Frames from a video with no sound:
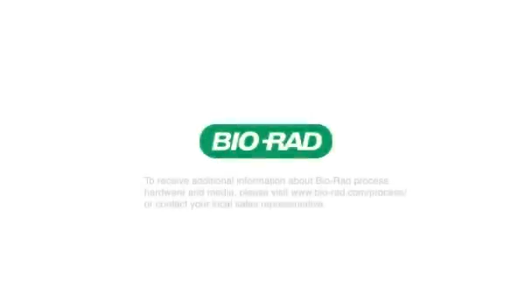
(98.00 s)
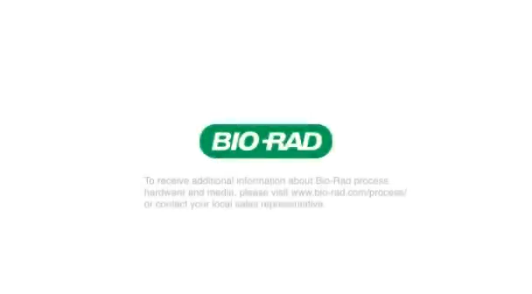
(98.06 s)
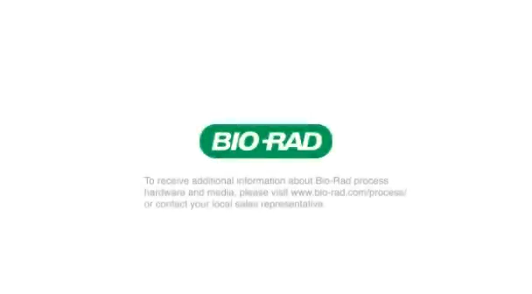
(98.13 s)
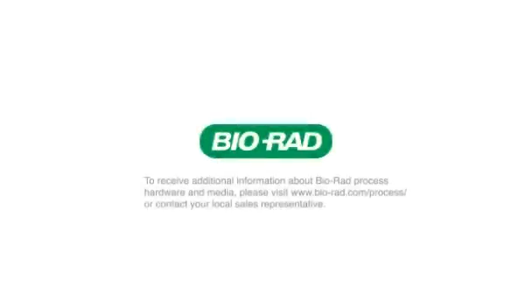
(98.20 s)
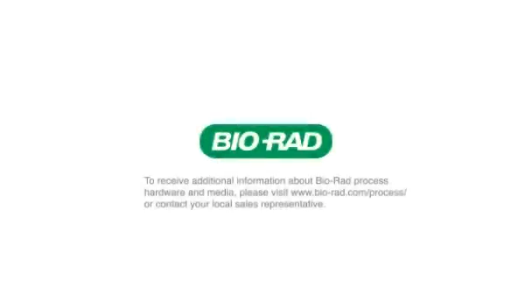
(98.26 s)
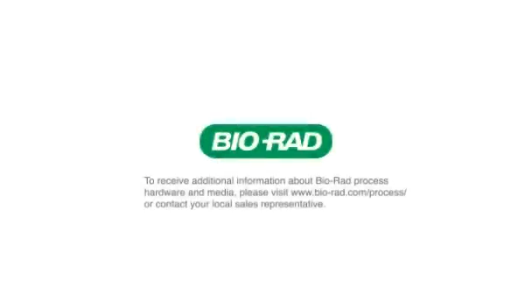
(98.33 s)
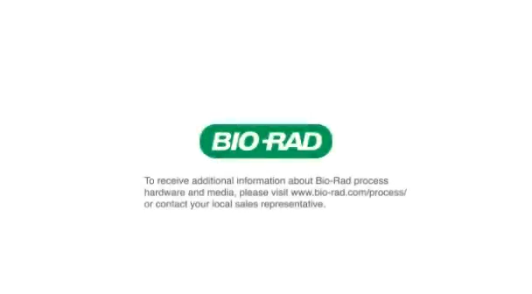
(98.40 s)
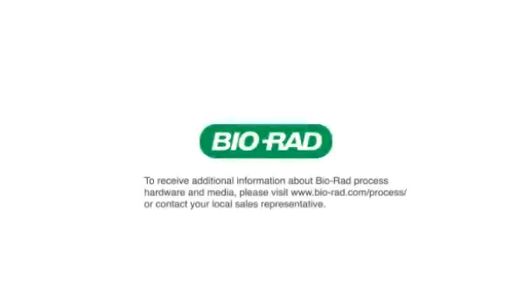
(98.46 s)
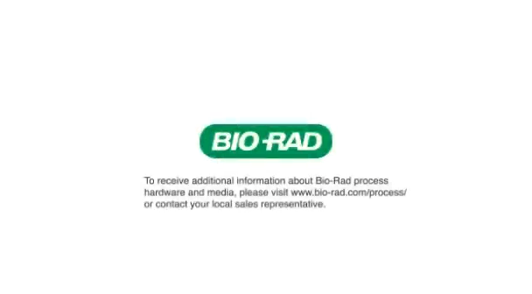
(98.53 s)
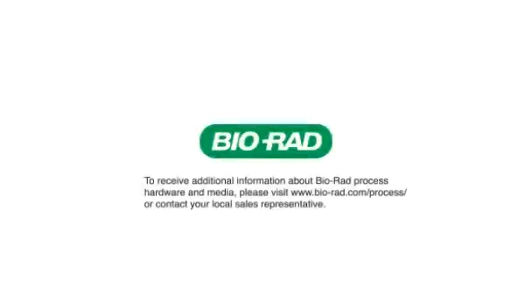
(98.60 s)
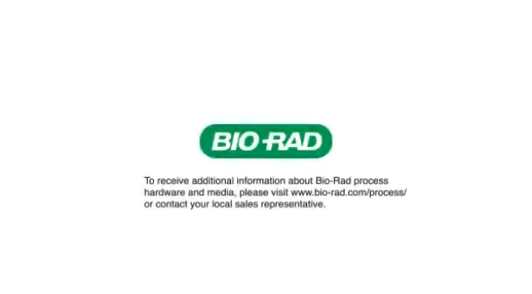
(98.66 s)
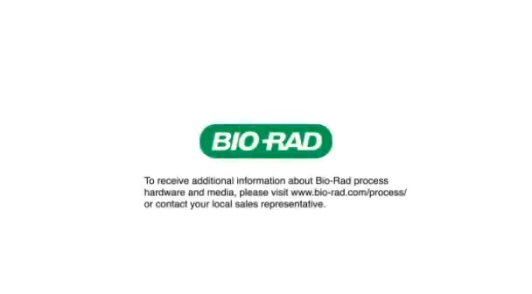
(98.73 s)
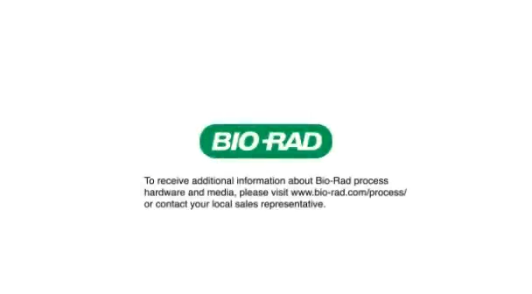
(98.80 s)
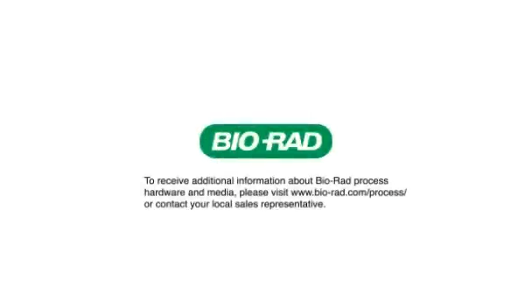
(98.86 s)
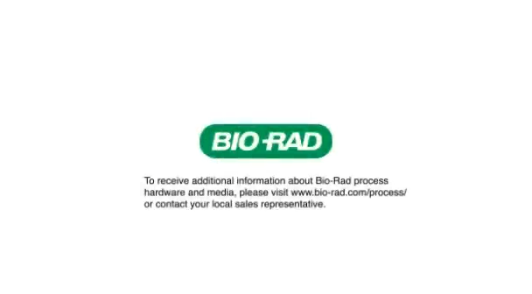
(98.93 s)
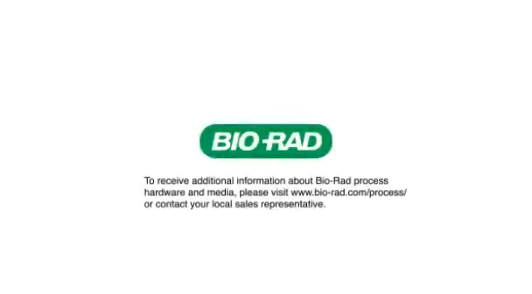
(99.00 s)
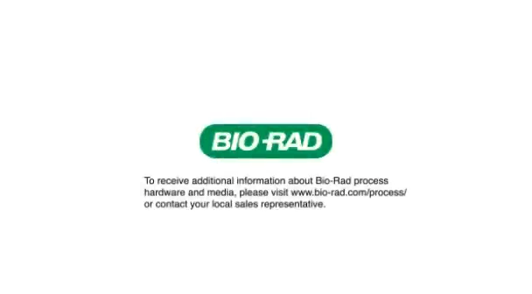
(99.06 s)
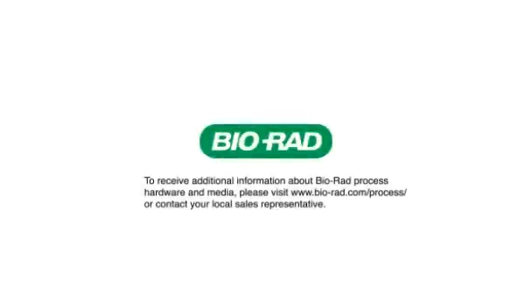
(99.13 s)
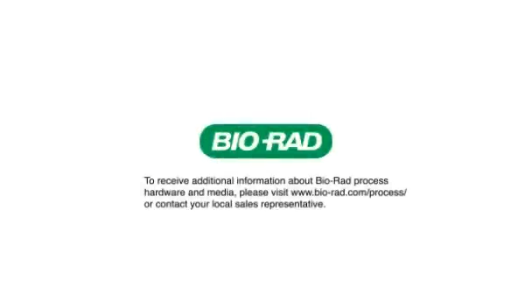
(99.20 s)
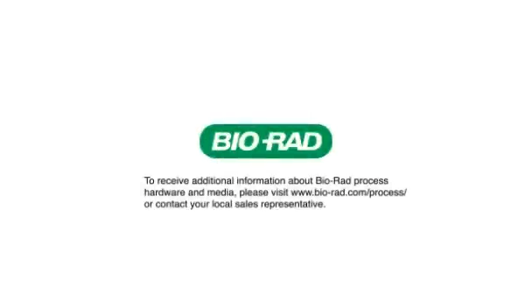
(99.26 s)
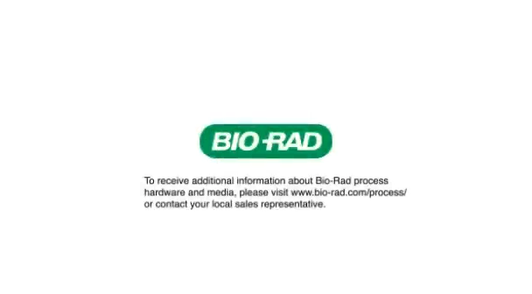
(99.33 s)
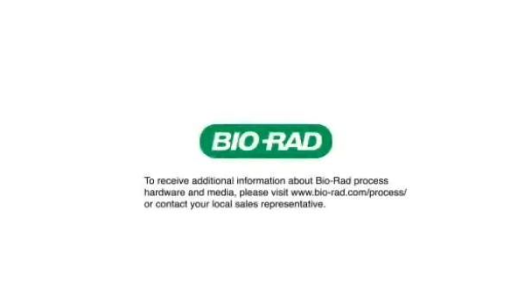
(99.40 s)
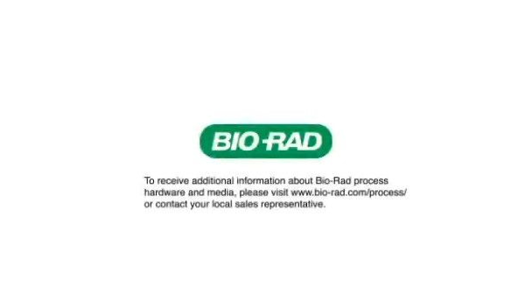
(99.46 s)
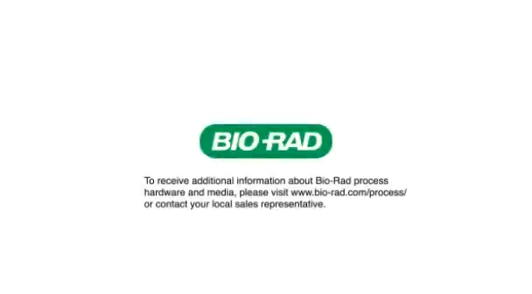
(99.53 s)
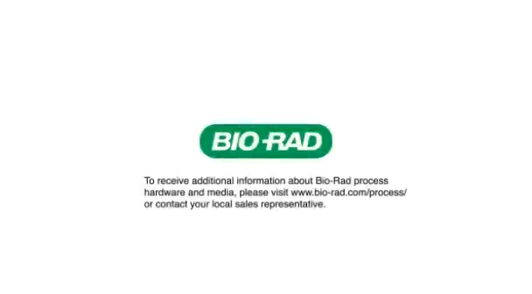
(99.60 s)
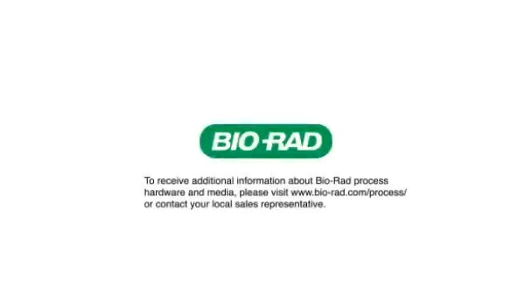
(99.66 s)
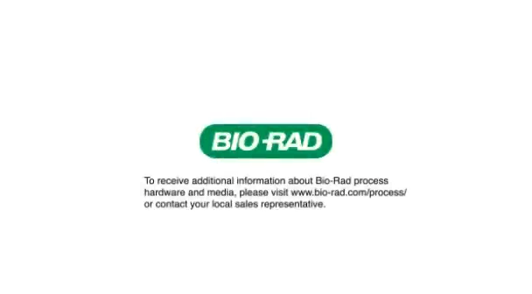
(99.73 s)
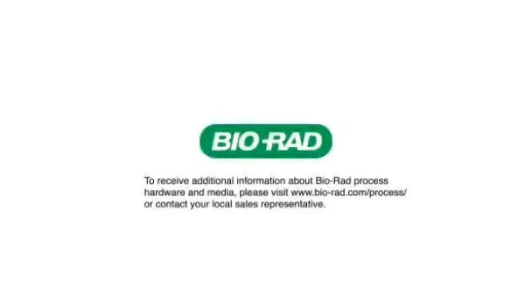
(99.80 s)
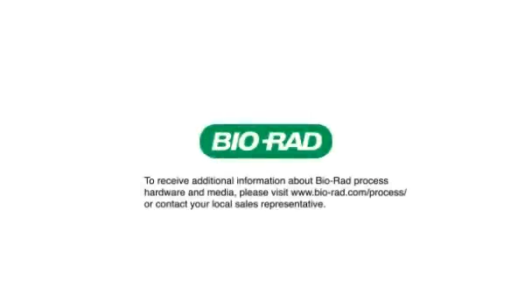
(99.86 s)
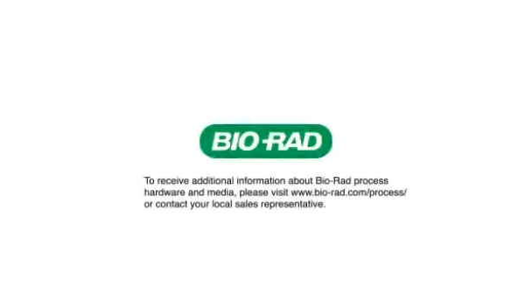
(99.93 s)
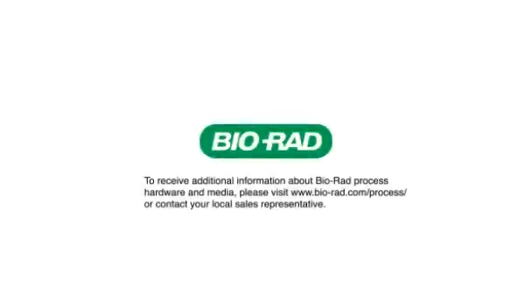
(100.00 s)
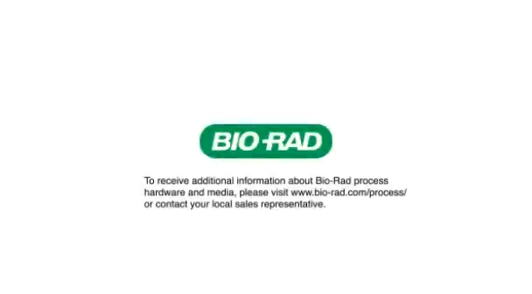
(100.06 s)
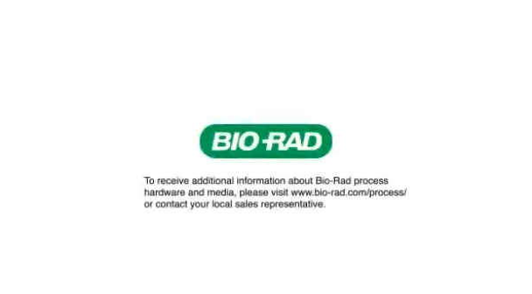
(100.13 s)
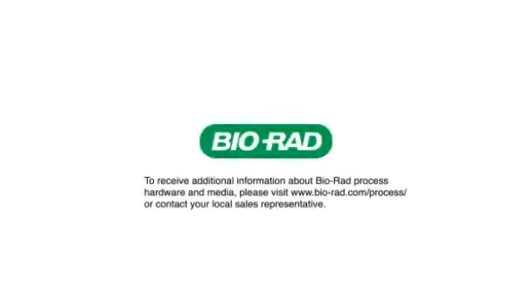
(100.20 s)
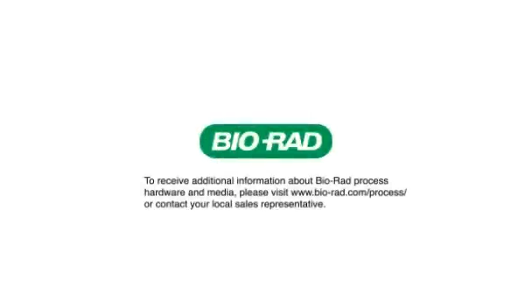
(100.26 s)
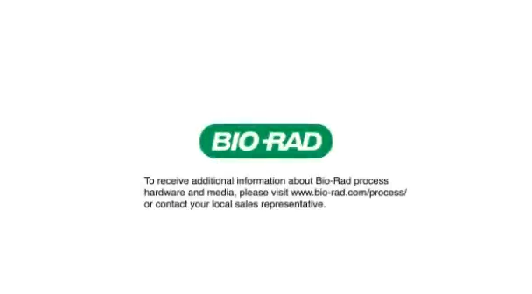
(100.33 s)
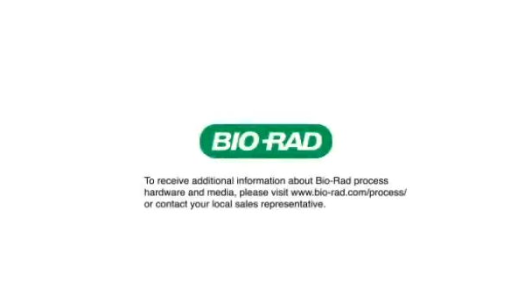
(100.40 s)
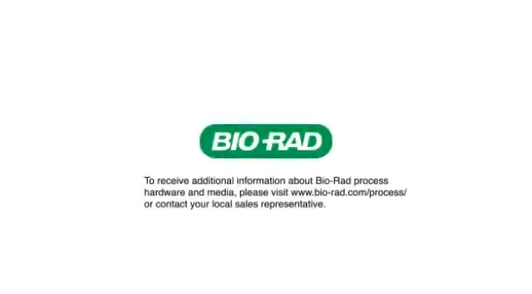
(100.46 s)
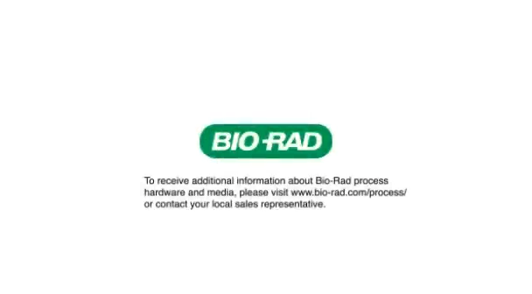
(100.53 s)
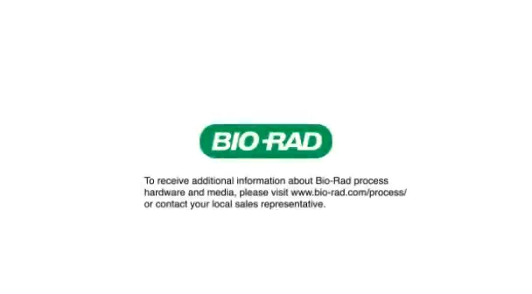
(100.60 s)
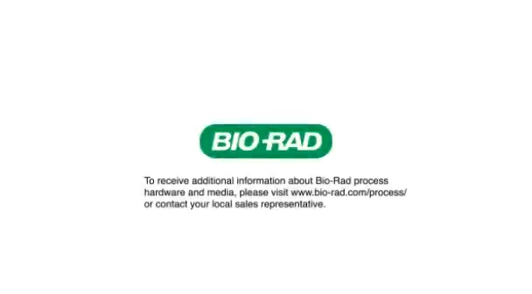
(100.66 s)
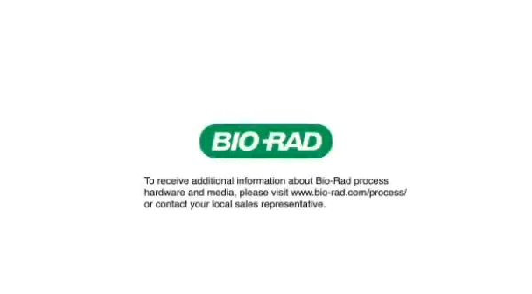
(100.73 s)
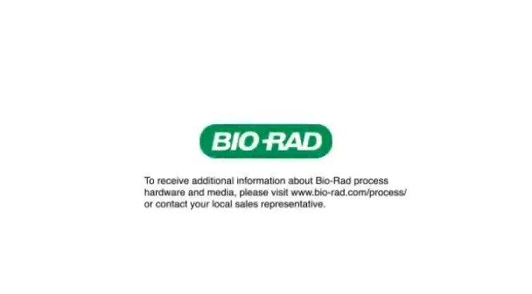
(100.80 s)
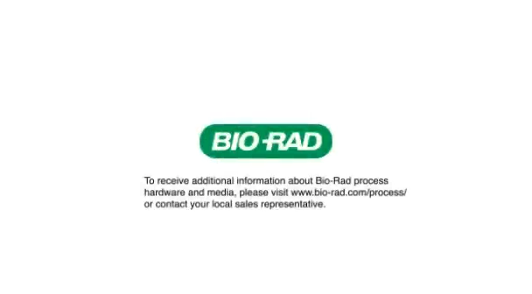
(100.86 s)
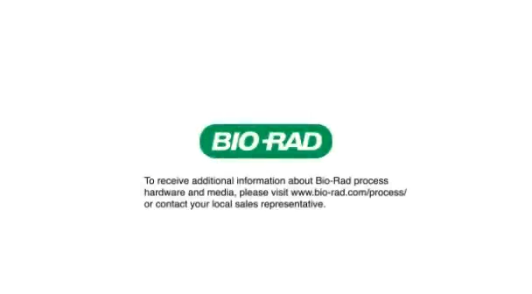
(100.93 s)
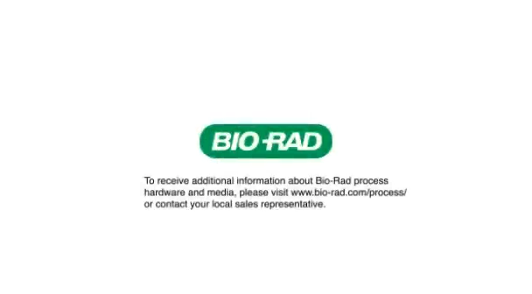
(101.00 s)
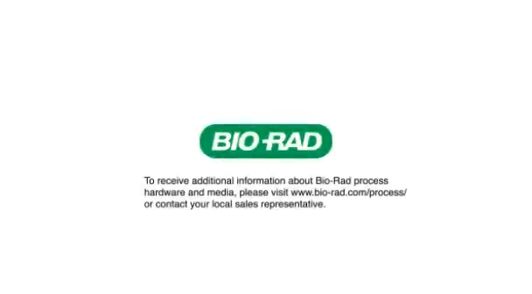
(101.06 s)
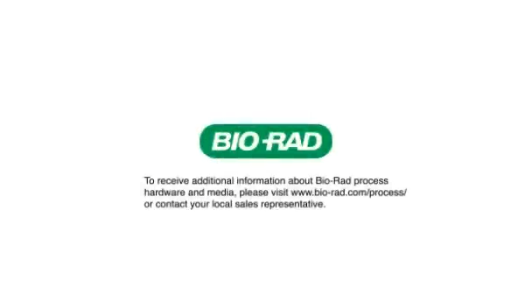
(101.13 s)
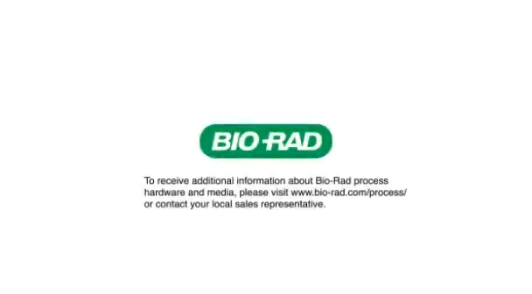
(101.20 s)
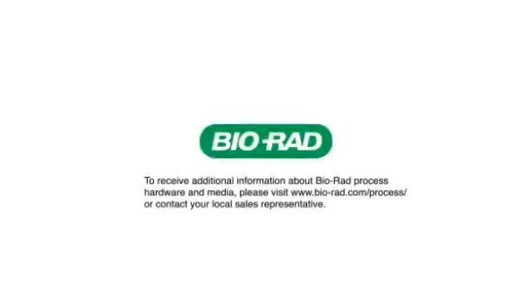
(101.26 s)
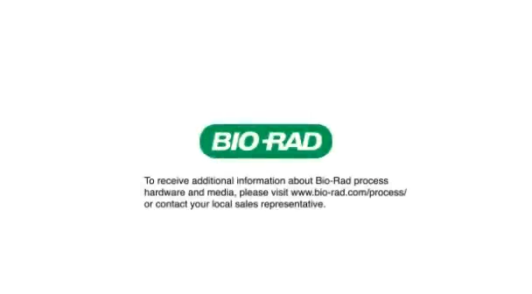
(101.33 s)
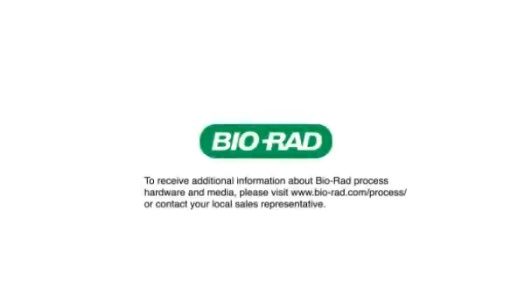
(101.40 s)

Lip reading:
No face is visible, so there are no lips to read.